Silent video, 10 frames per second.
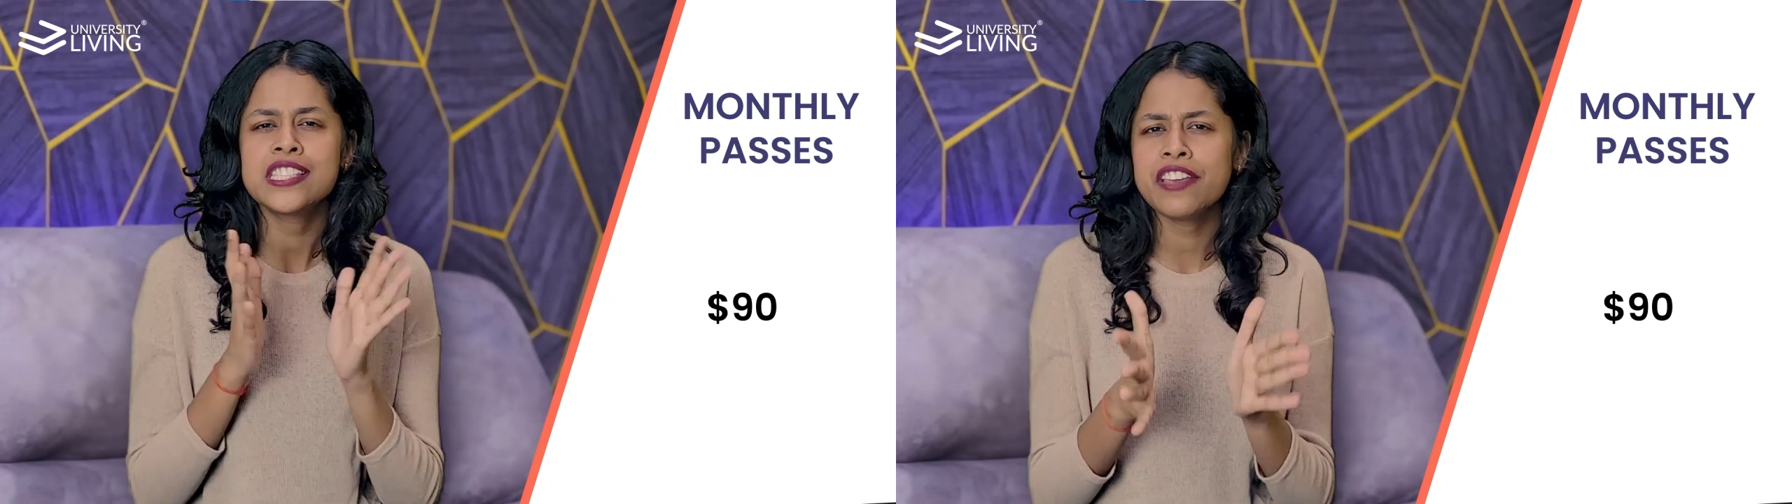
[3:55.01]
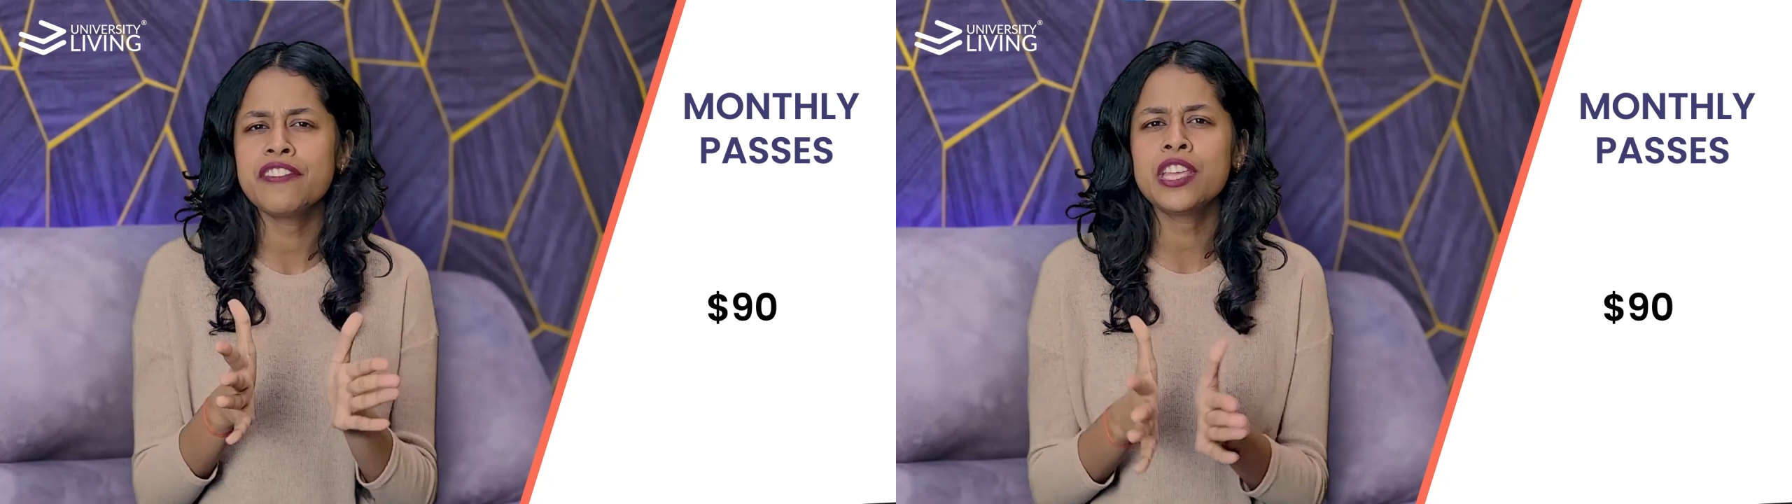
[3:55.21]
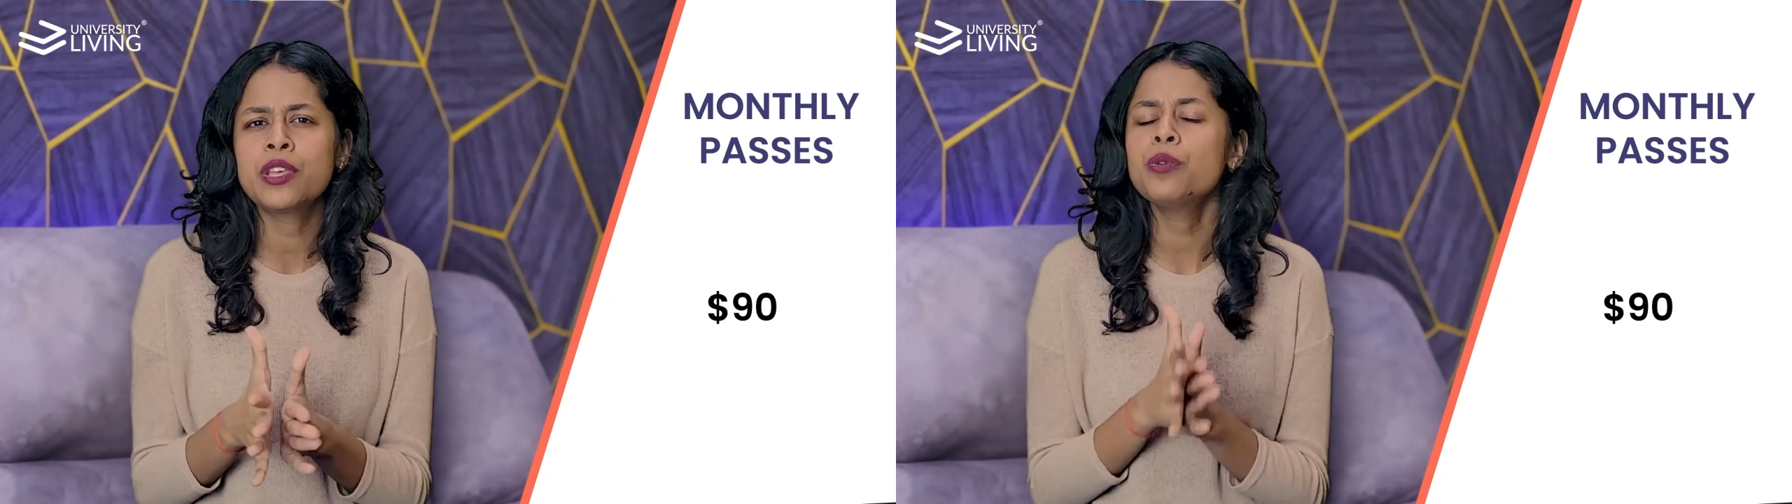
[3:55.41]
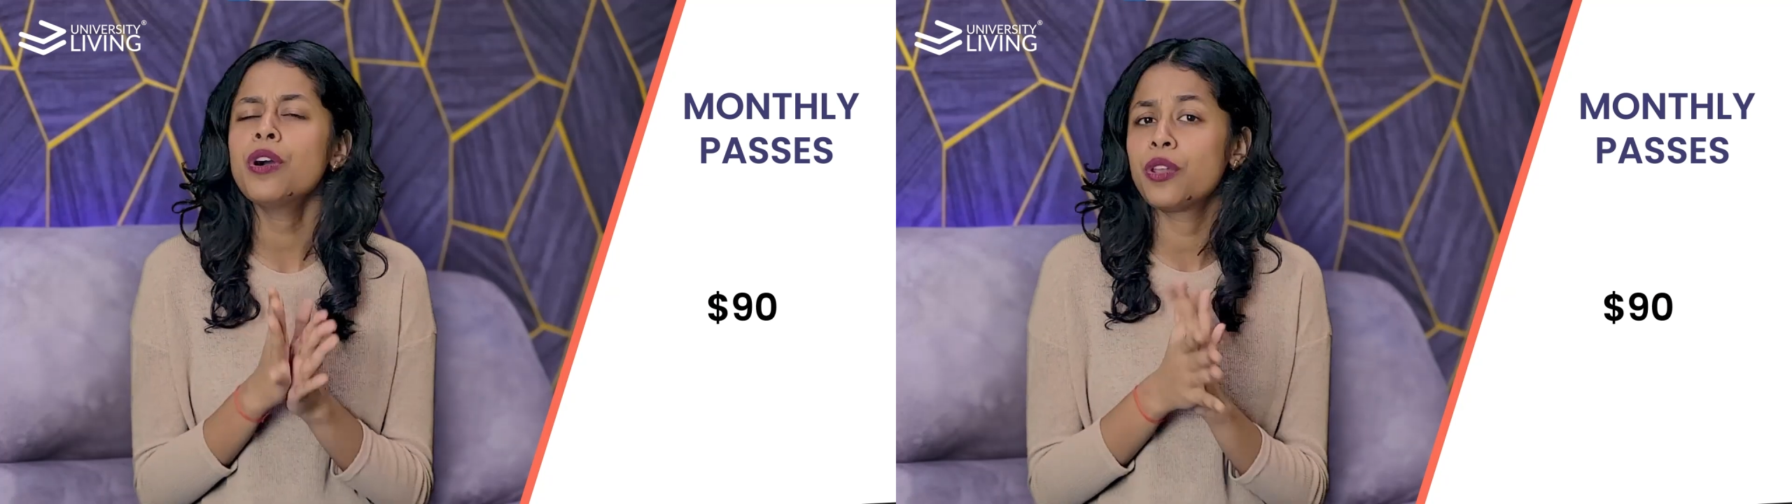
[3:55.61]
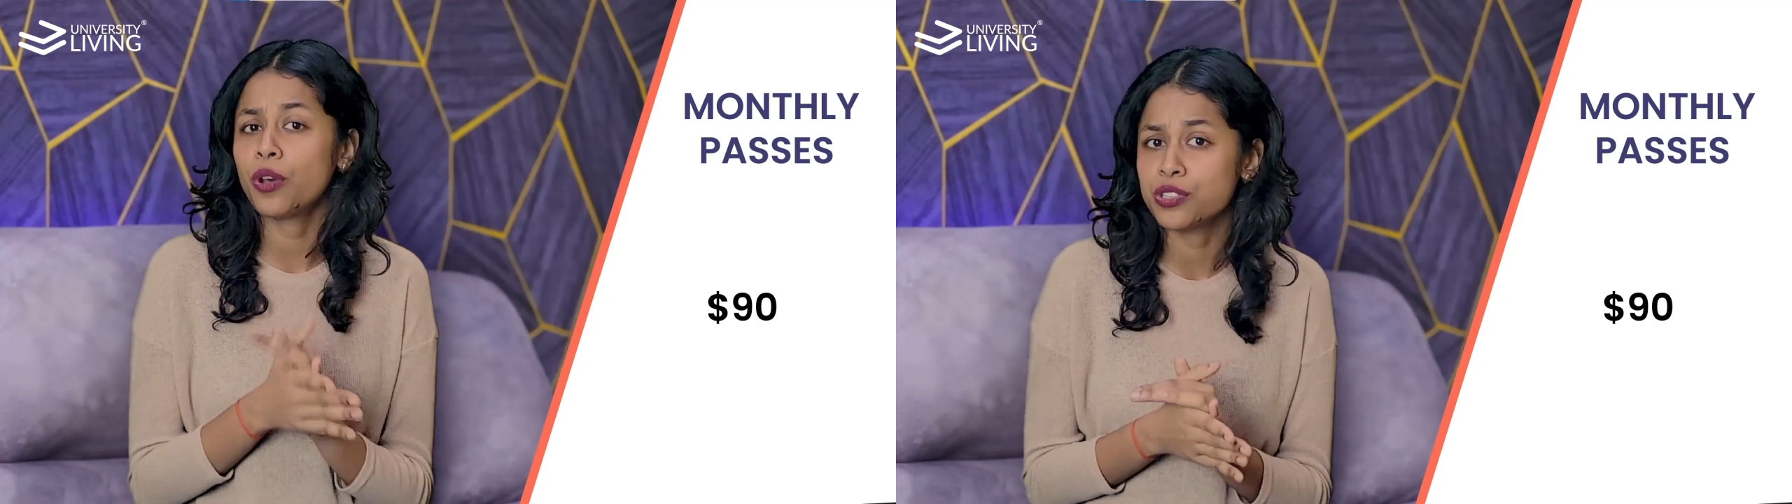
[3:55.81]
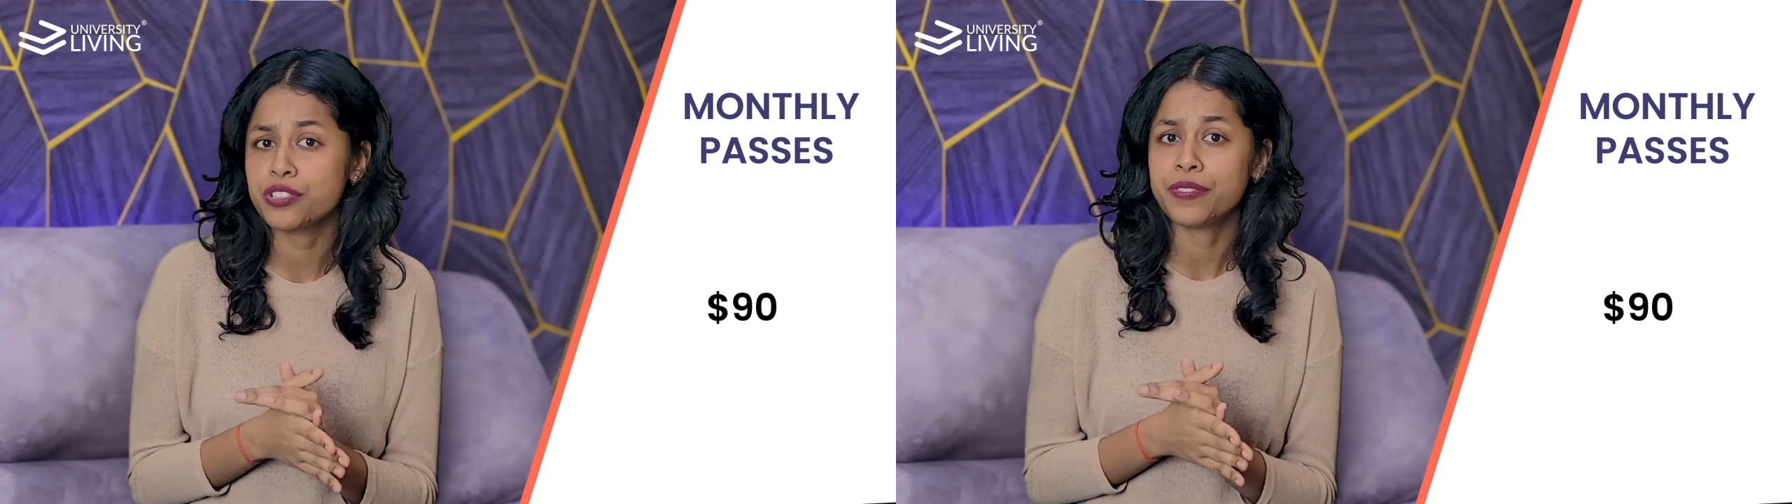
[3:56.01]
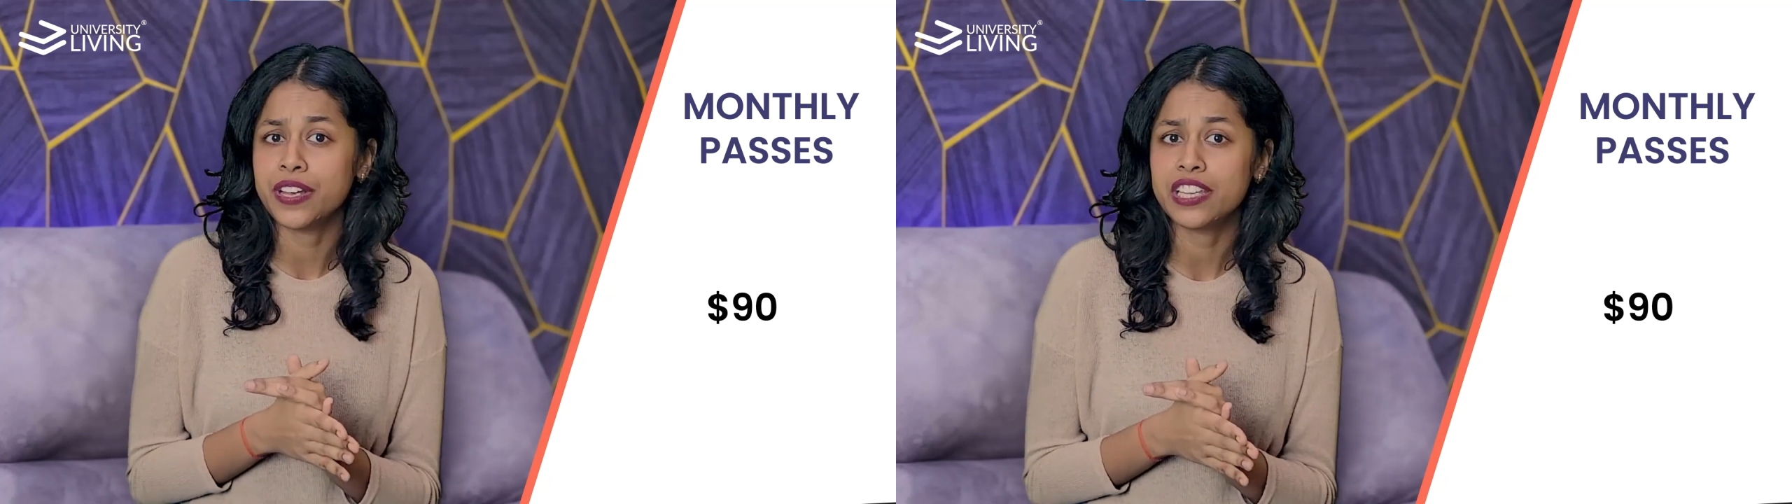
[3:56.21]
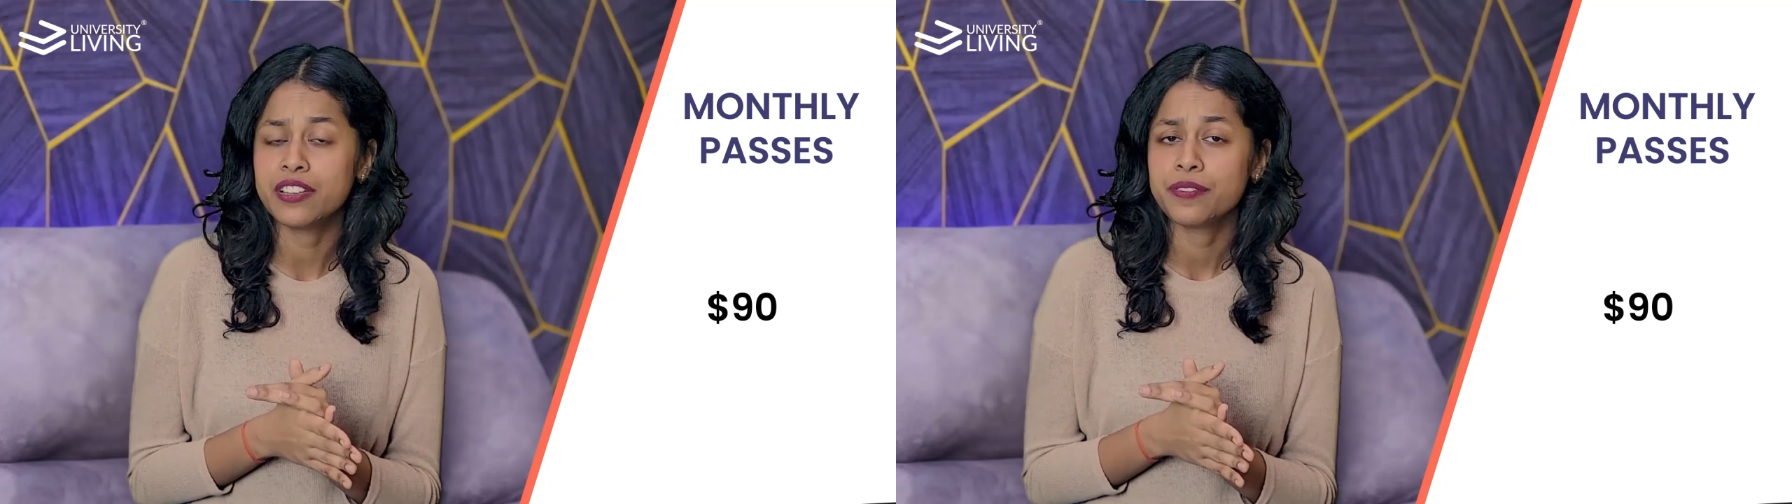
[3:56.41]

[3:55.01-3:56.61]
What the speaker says: saving you a lot of money.